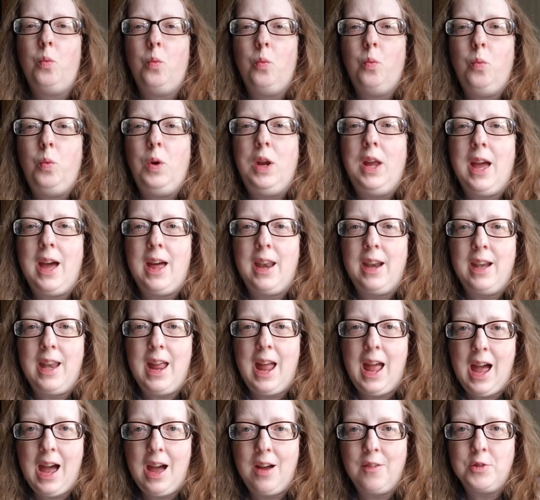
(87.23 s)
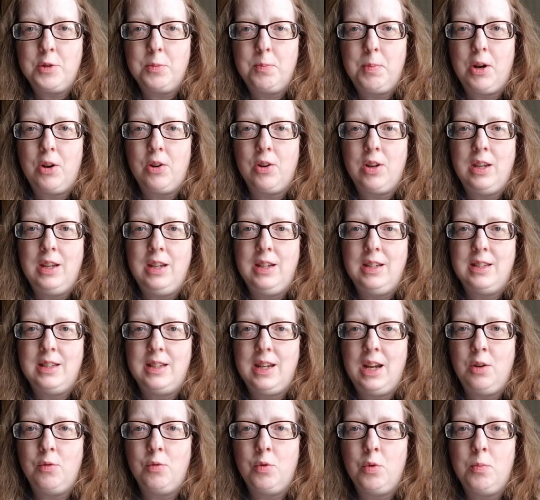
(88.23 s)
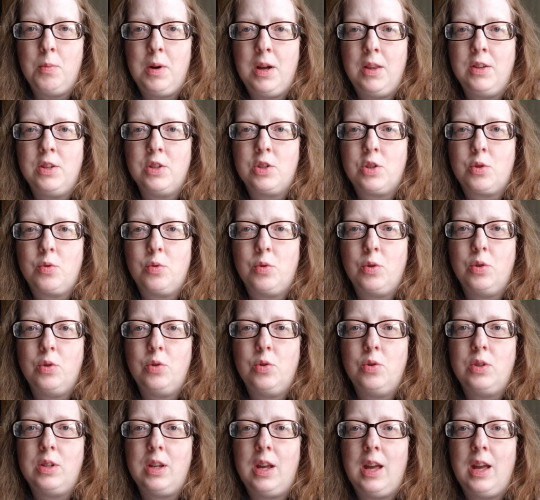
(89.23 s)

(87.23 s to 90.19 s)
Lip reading: we had an aft balcony stateroom on this cruise,